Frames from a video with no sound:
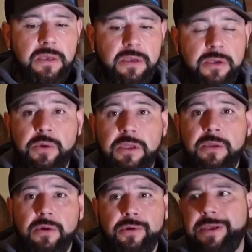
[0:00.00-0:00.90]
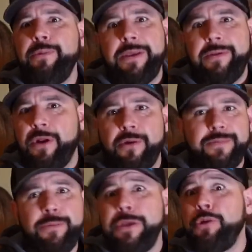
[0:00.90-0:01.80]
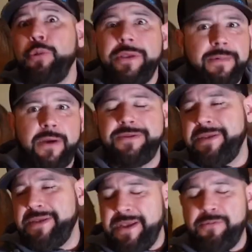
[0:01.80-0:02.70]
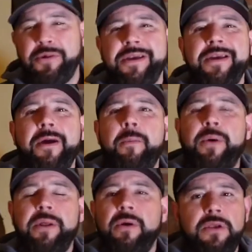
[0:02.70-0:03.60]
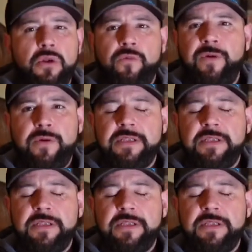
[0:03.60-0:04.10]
Kiwi or Kiwi, you know, Kiwi. I always say the name wrong, but you know, very